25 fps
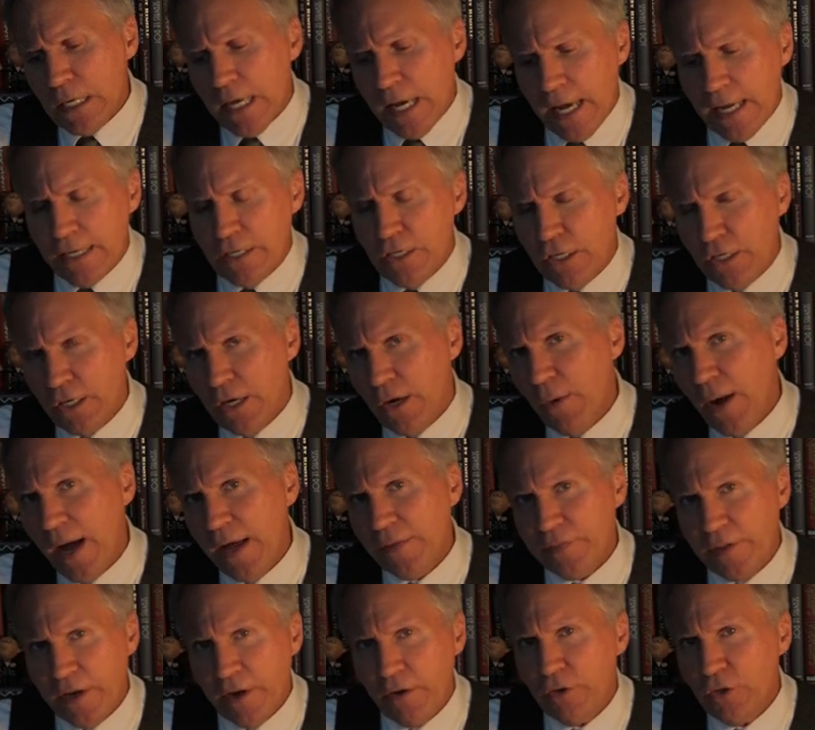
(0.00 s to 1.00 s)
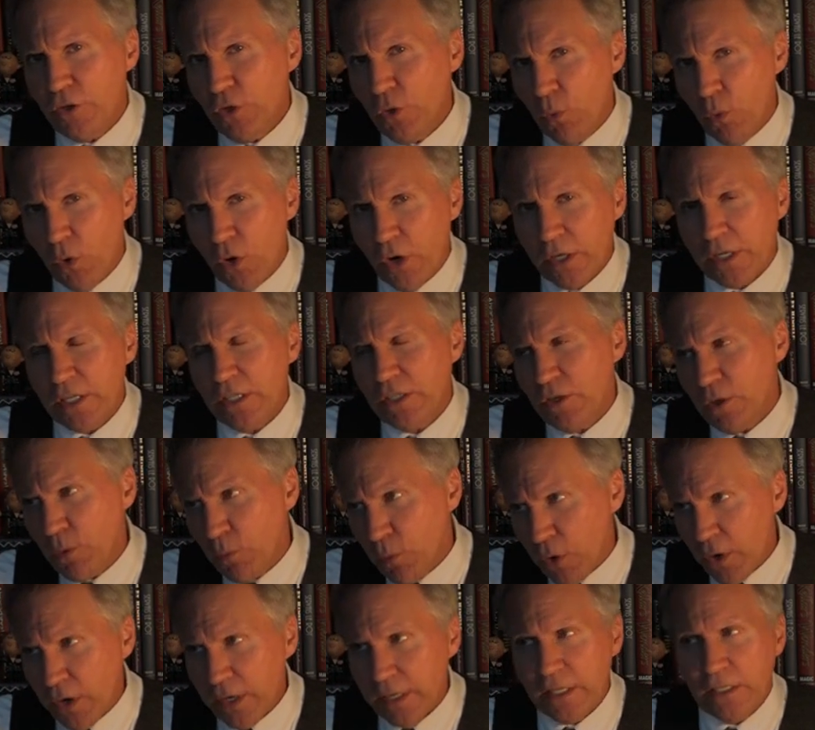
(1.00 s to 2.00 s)
And you go out there and you work and you
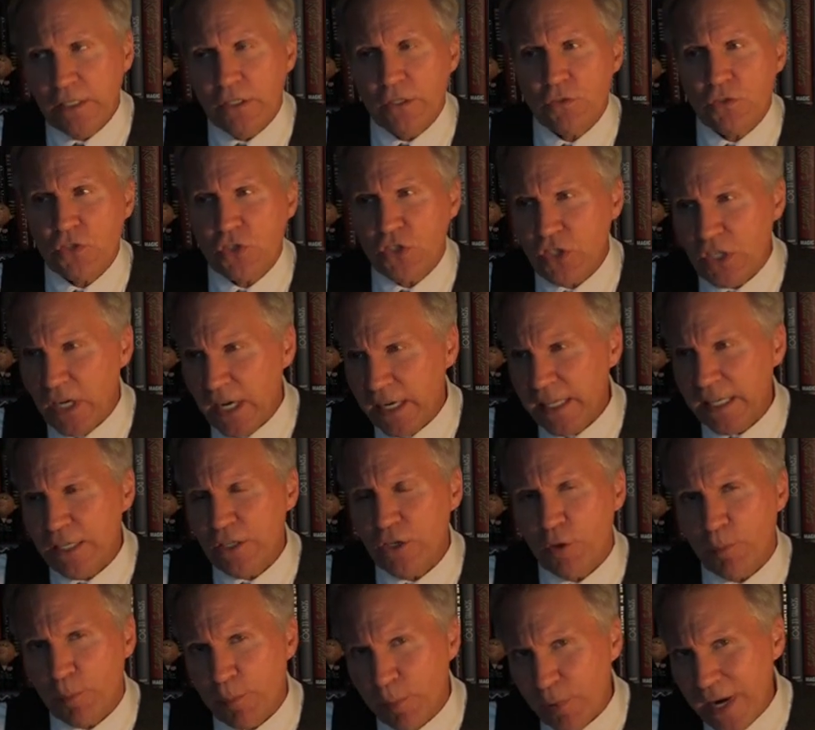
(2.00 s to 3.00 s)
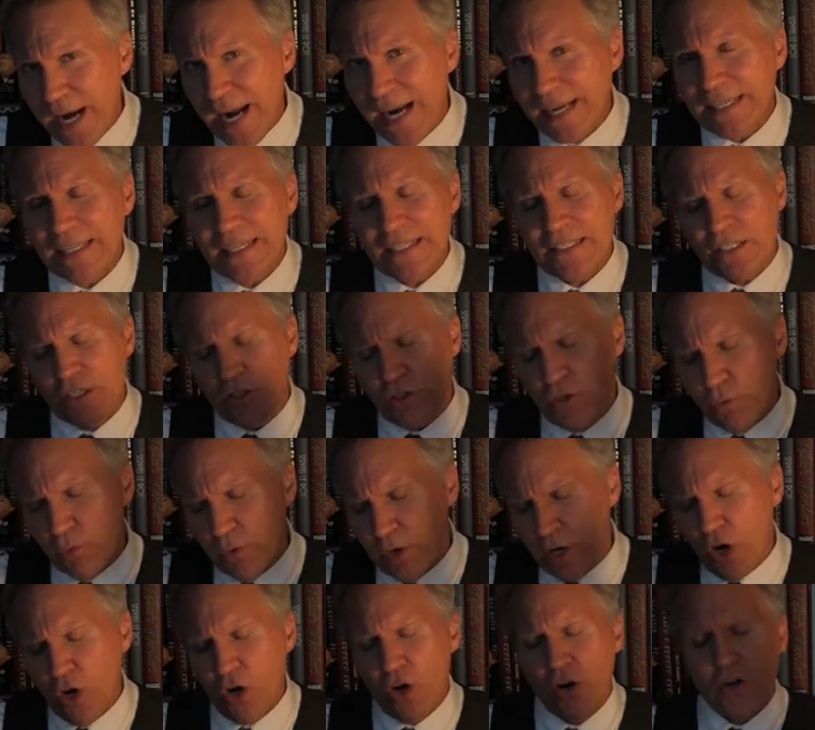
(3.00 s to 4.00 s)
work and you study and you practice and you
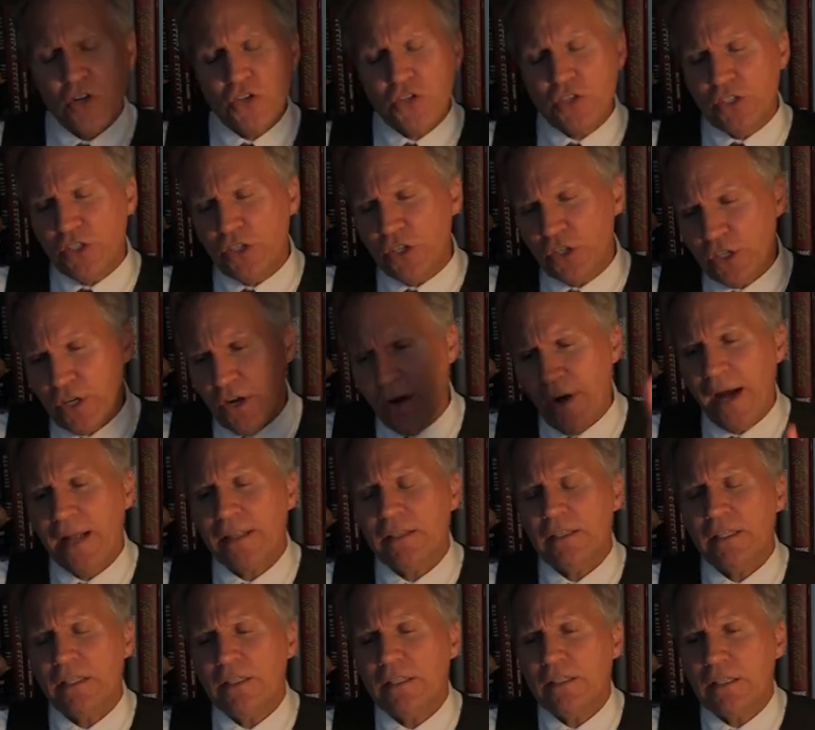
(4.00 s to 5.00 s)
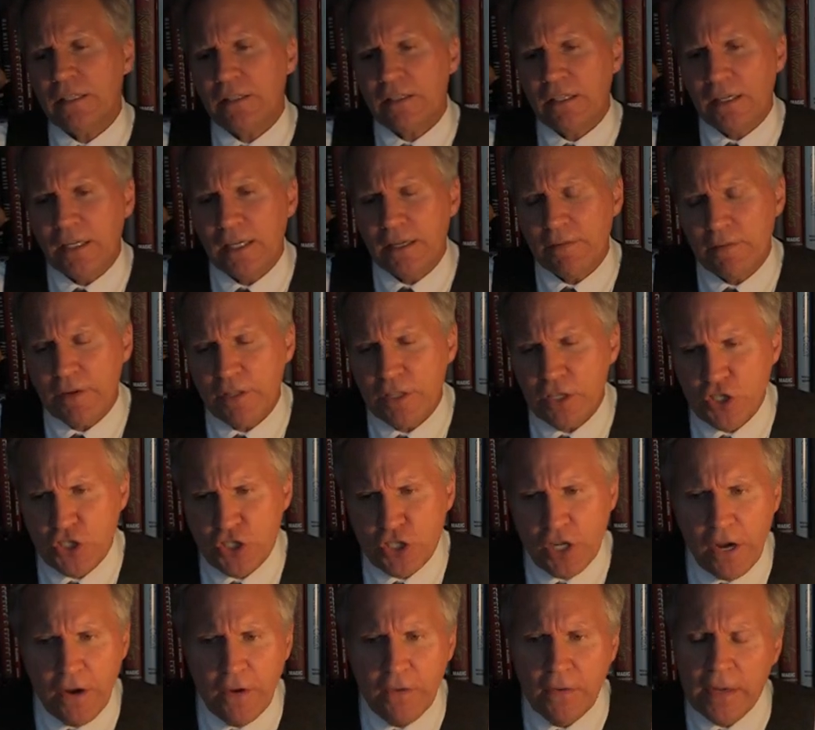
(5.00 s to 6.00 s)
rehearse and you go out and deliver the
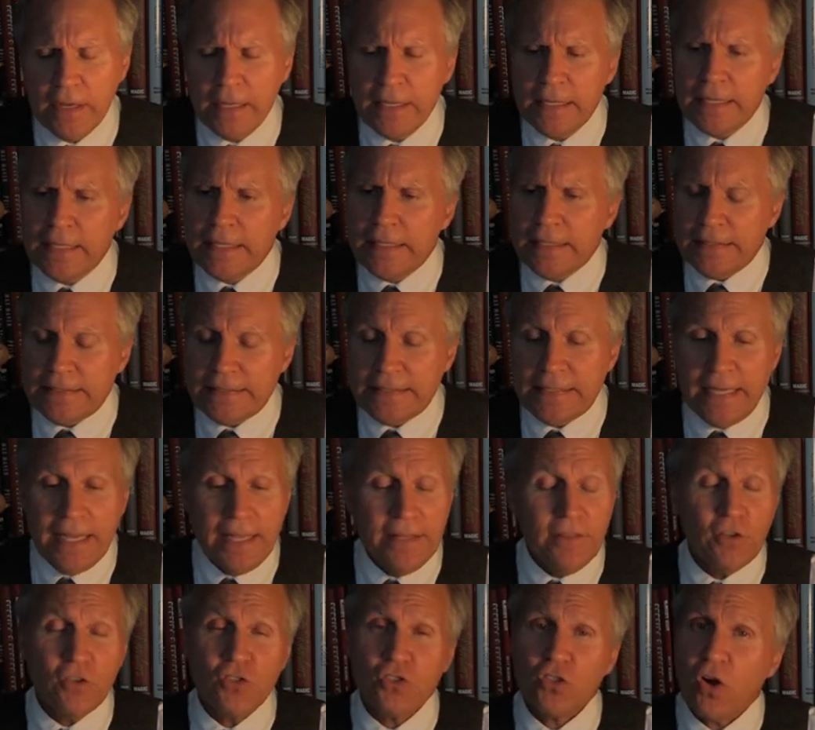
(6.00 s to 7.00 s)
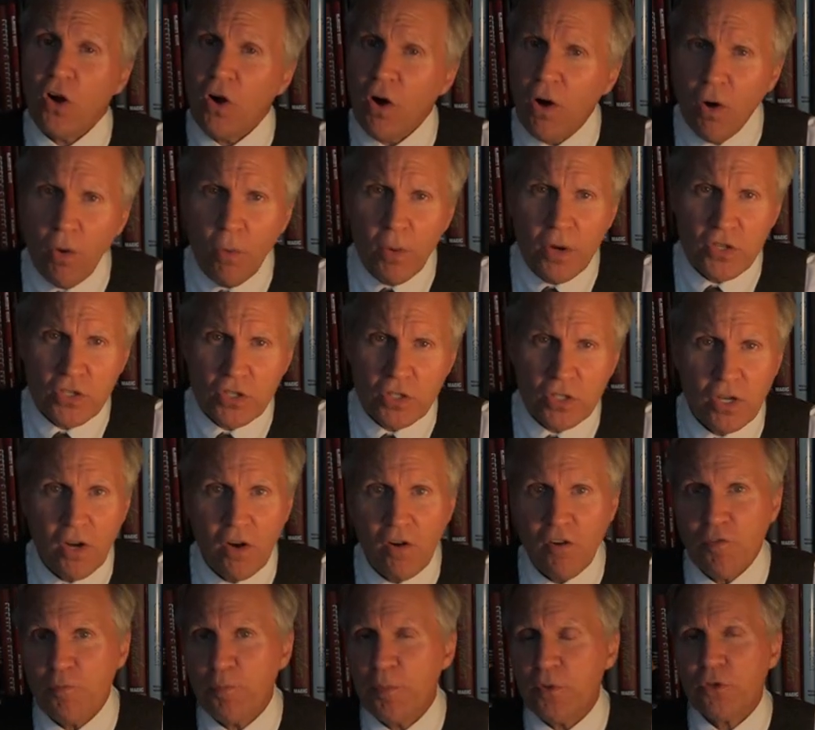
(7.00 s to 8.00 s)
show. And there's always a
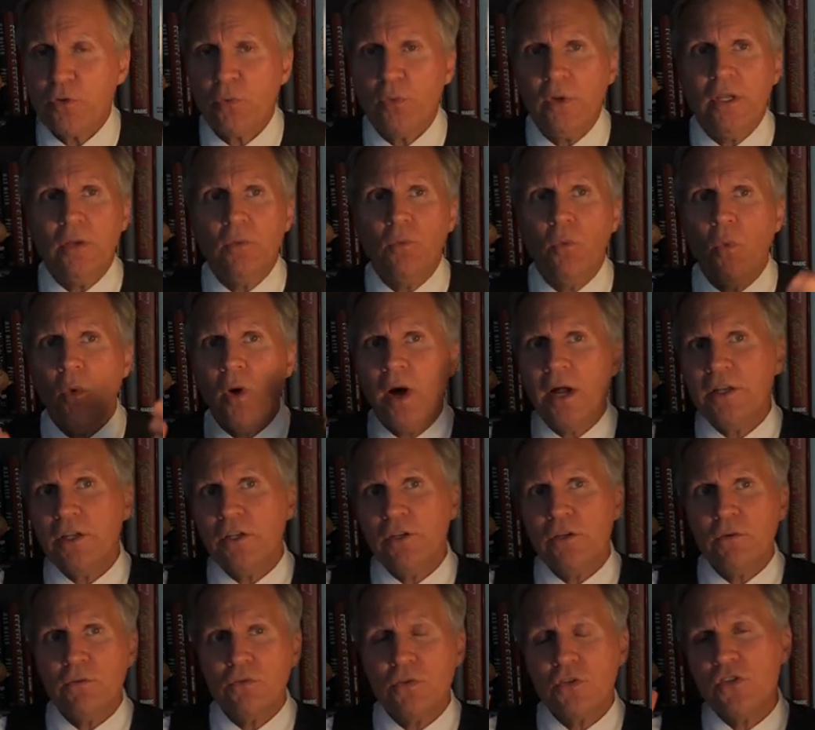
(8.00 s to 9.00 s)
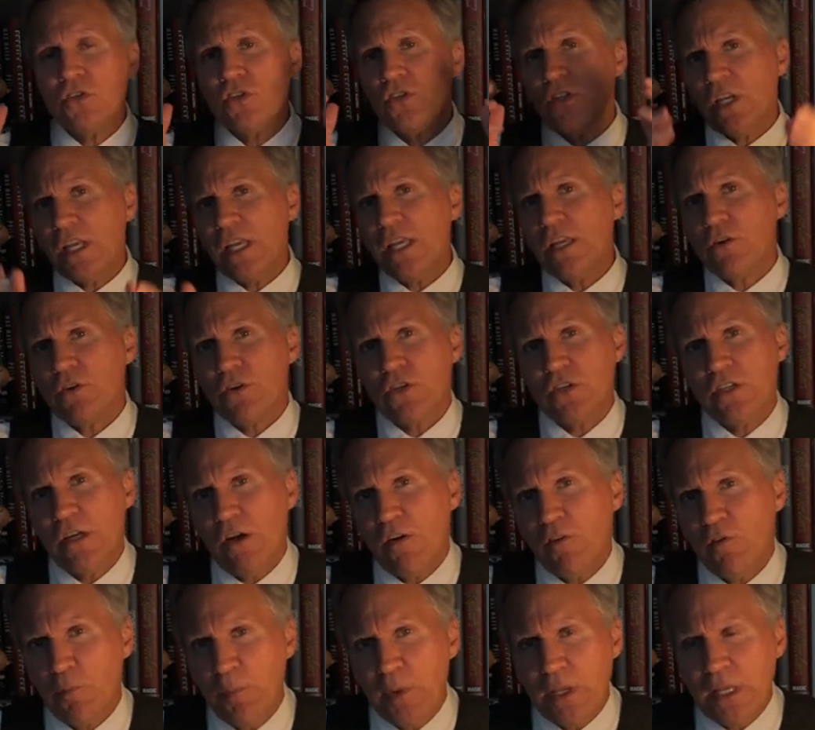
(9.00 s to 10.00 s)
gulf between what you see
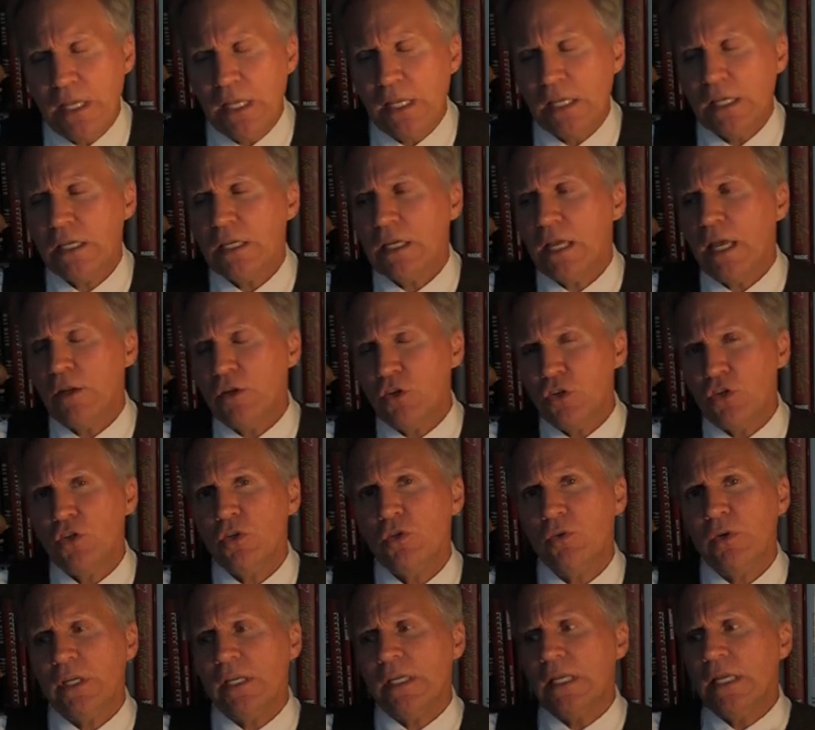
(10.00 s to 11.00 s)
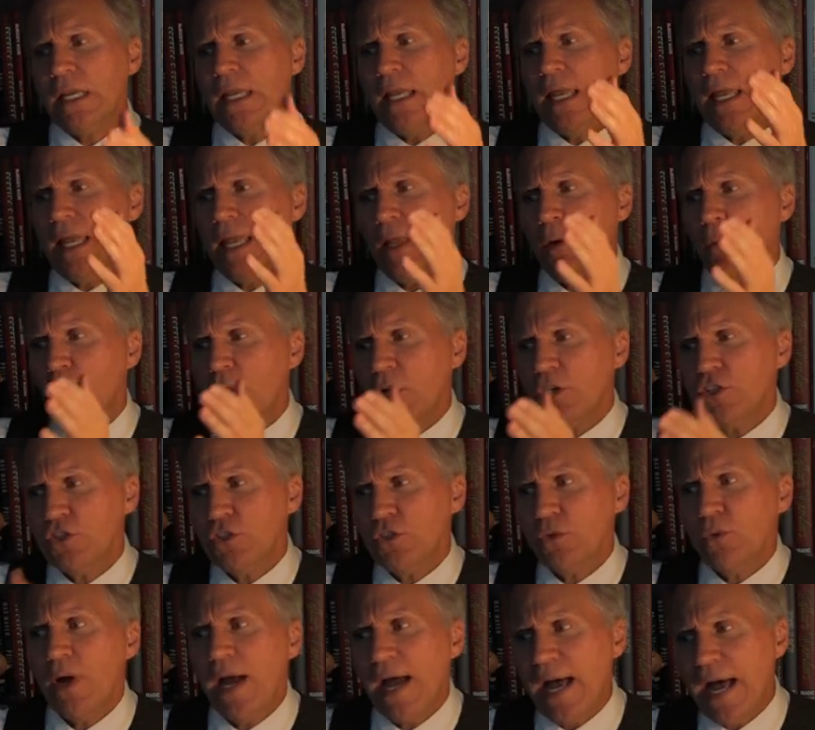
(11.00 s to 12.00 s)
yourself being and doing and what
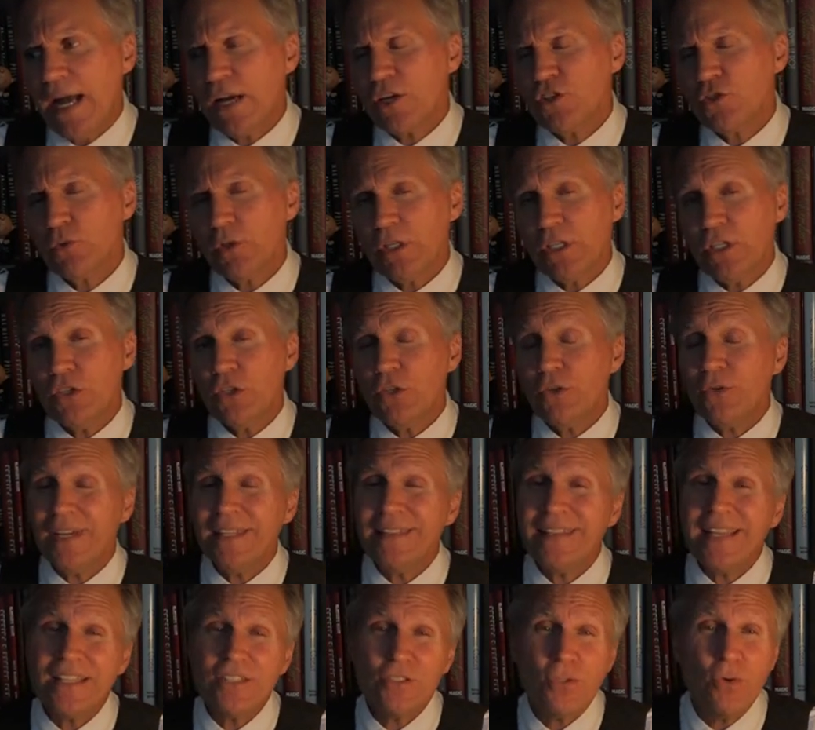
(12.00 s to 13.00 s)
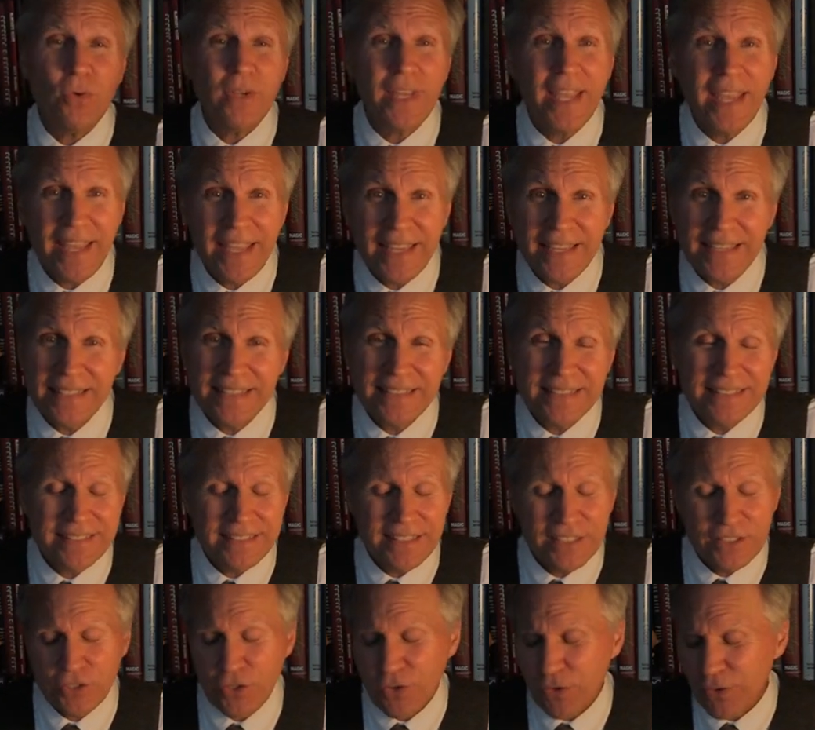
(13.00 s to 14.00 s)
you actually do. And that's okay.
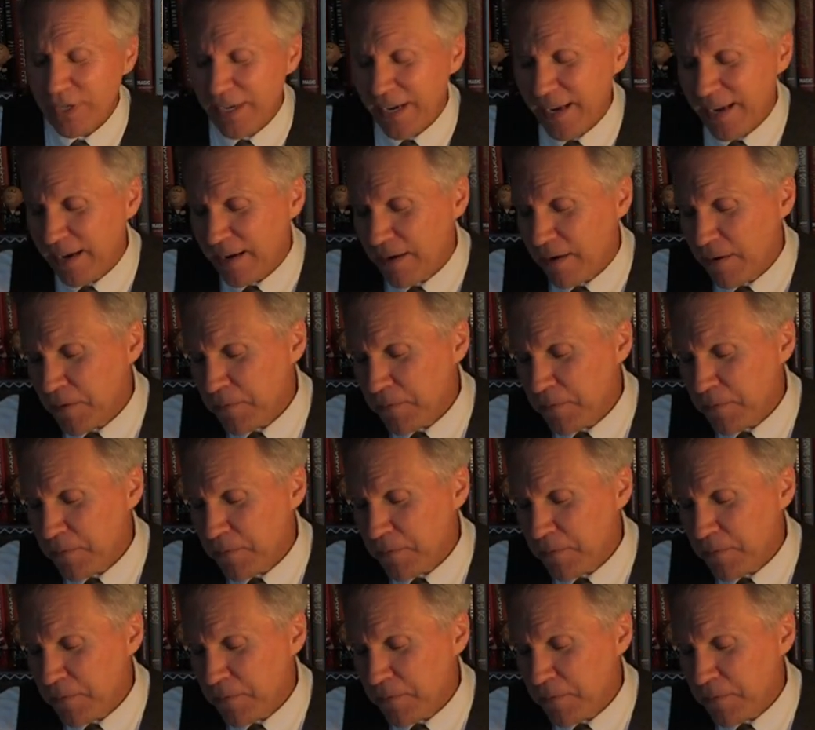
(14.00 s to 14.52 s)
It's okay.